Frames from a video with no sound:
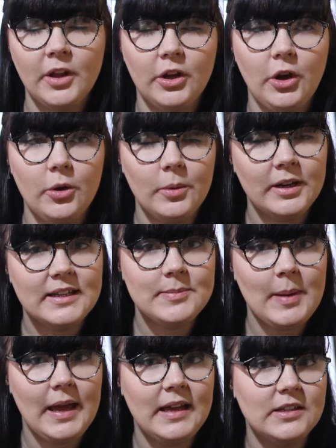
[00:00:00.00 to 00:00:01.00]
co-working
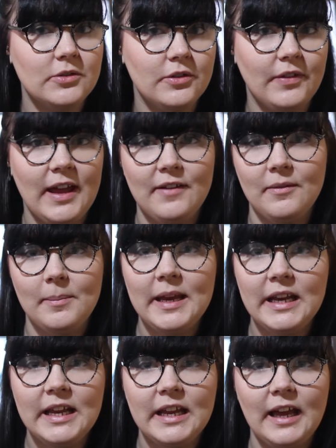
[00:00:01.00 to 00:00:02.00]
space, or if I have a
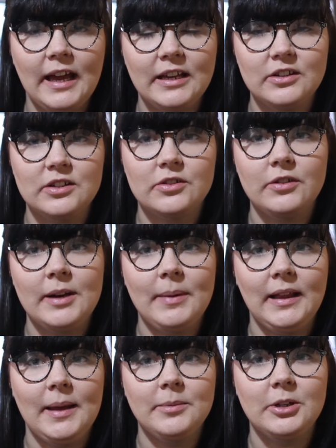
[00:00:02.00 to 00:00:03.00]
meeting I can just grab
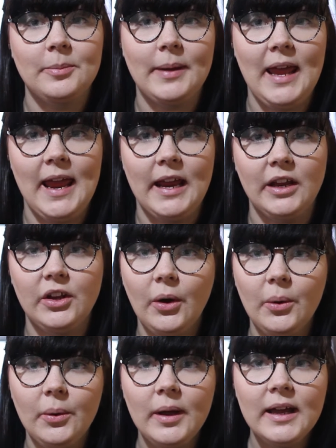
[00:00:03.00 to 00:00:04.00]
my laptop and
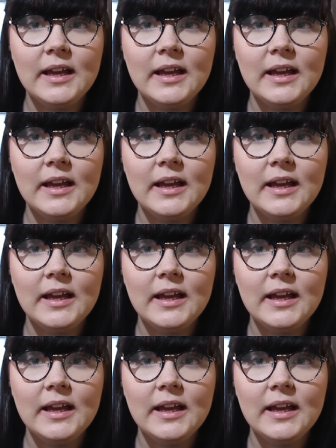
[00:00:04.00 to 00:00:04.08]
go.